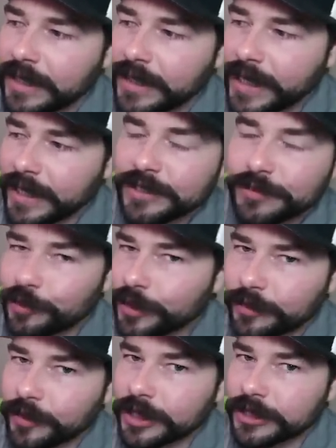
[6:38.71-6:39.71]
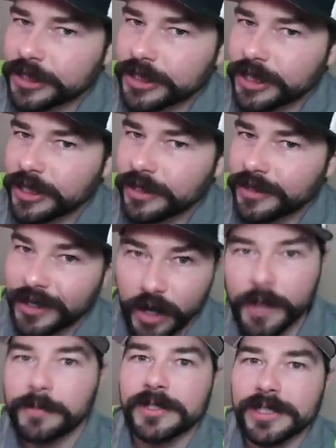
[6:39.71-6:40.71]
that is pretty much the
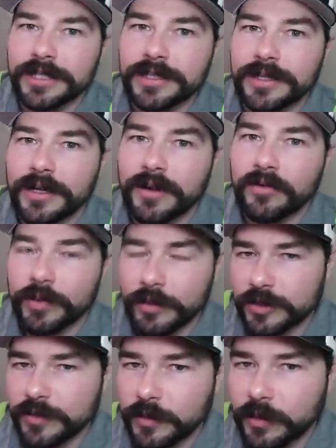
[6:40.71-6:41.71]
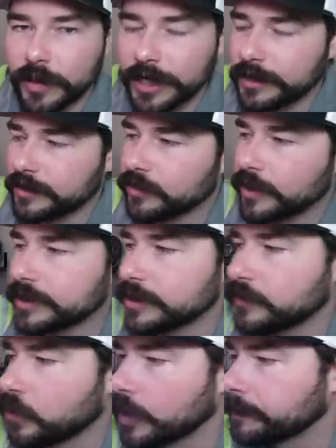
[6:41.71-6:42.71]
opposite of what most people buy a diesel engine
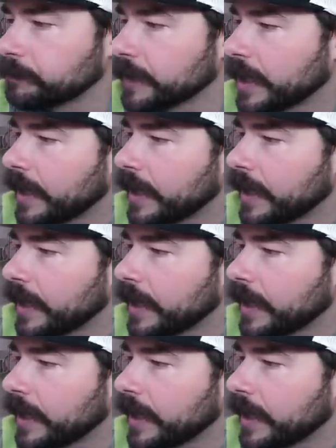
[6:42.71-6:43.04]
for.